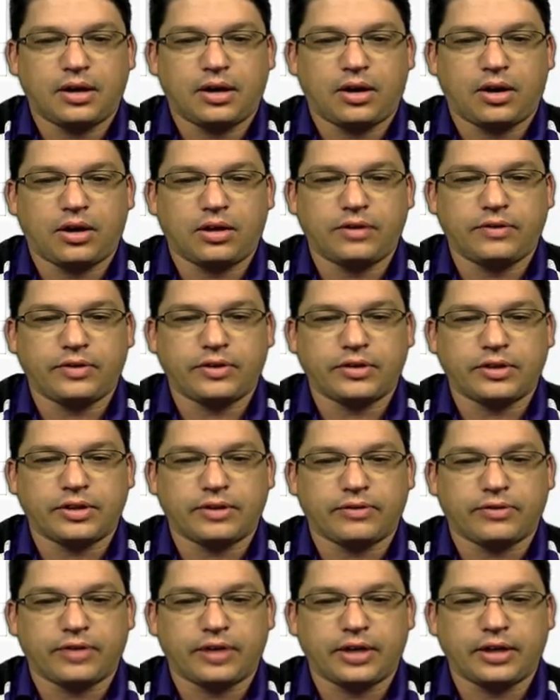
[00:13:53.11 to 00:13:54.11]
all of your
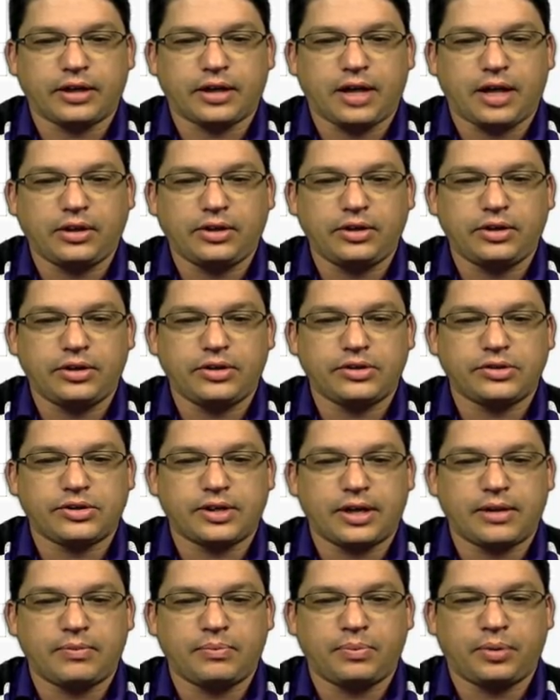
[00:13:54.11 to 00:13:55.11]
different colors
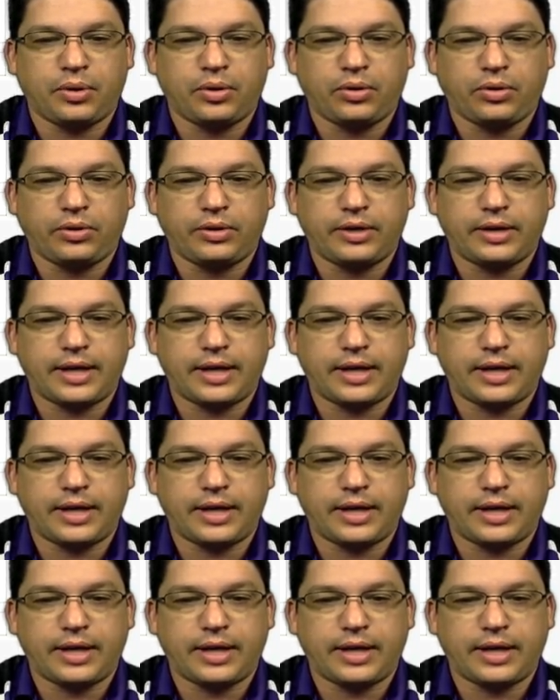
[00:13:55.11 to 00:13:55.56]
and bold